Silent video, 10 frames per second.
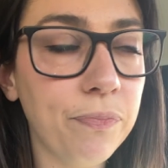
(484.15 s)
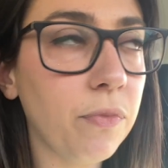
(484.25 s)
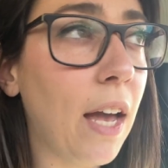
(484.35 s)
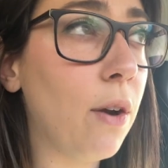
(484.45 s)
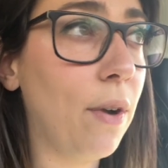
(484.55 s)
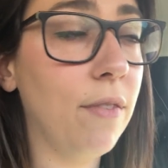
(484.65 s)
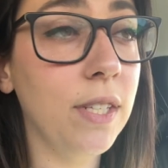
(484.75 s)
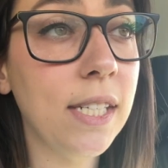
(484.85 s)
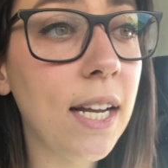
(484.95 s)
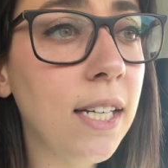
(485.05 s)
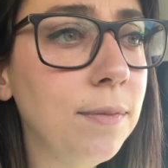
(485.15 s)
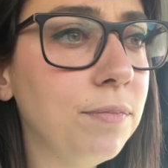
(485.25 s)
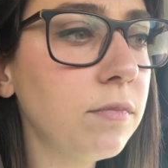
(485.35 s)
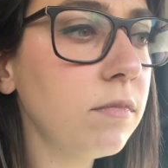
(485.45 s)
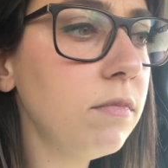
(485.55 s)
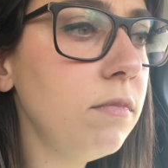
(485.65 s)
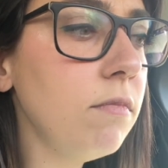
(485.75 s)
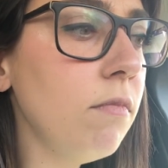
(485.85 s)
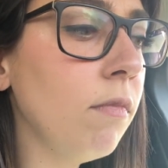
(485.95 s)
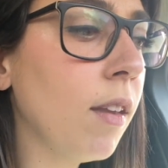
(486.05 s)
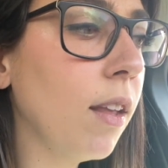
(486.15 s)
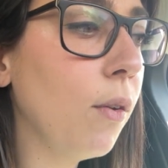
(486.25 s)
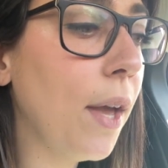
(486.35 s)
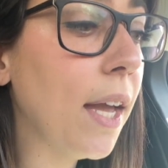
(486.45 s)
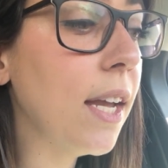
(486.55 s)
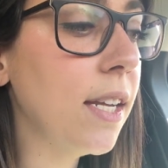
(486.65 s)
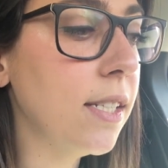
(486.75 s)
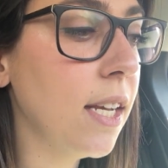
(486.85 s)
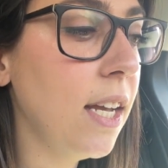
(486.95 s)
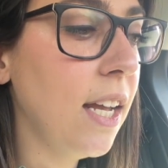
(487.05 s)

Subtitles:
I don't have the setup. And